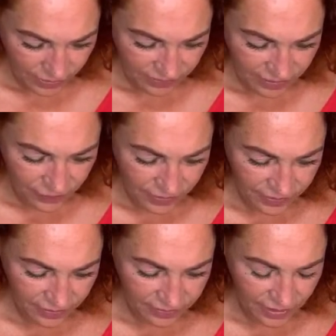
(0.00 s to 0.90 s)
Stefan
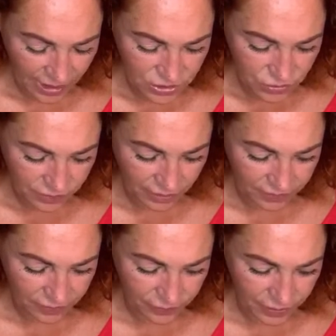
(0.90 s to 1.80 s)
says Angel's
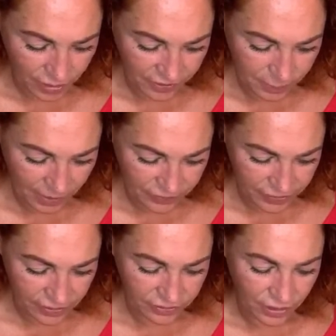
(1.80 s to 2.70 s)
Dust is very nice, but I
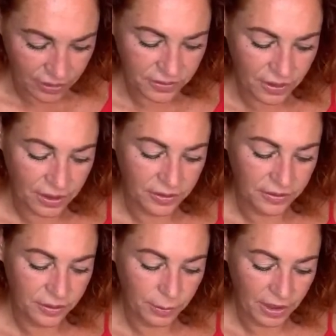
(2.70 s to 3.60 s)
think the dark side is
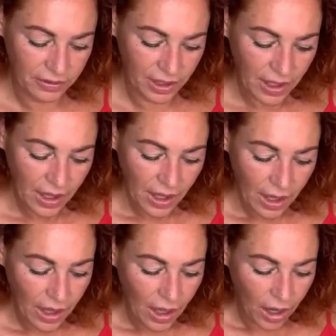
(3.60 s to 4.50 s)
superior.
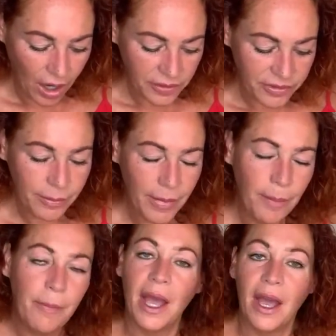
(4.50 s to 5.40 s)
I
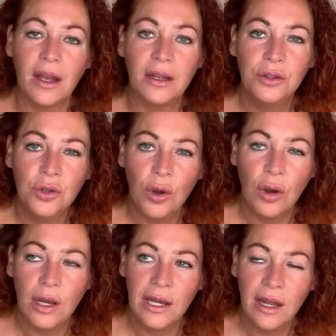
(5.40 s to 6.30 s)
remember
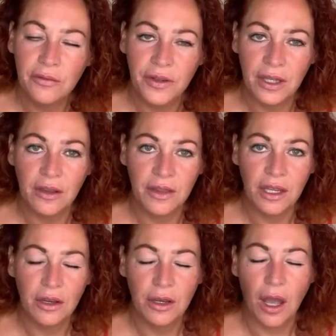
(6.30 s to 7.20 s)
not loving
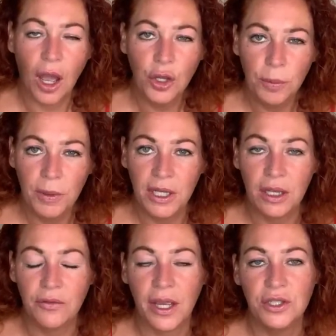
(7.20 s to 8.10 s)
the opening
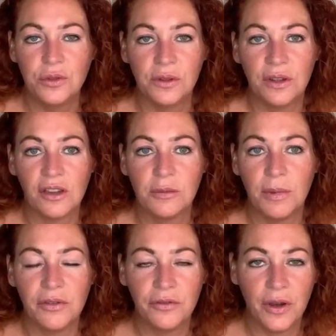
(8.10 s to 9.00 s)
of Angel's Dust,
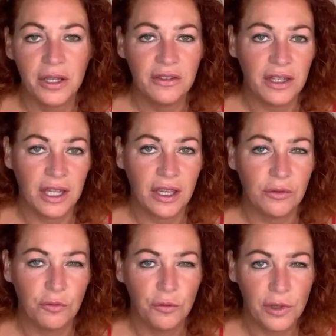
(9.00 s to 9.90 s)
but finding it
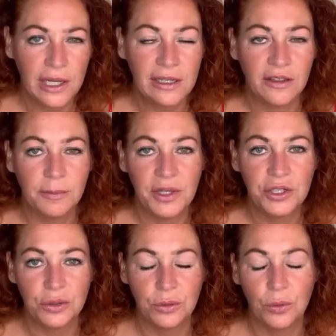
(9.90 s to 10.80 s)
really
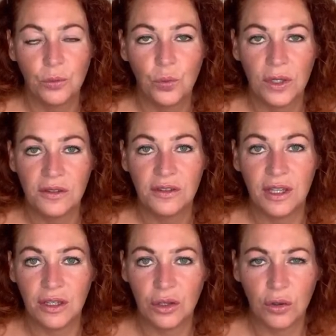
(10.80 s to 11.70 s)
special once
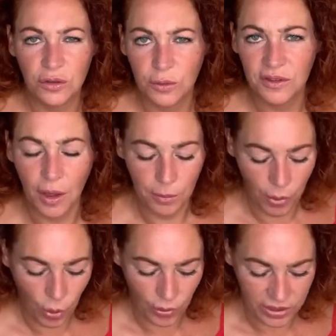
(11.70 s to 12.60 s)
it got to a certain
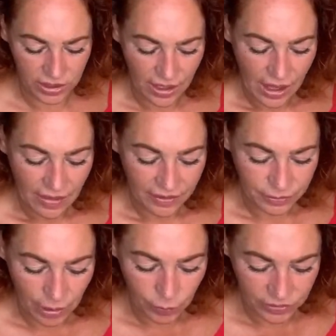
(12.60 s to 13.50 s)
point. That's
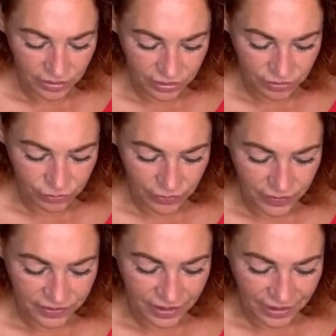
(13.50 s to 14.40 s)
why I wanted to
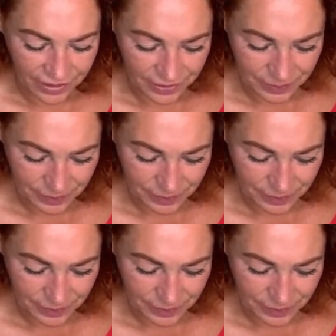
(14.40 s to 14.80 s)
revisit it.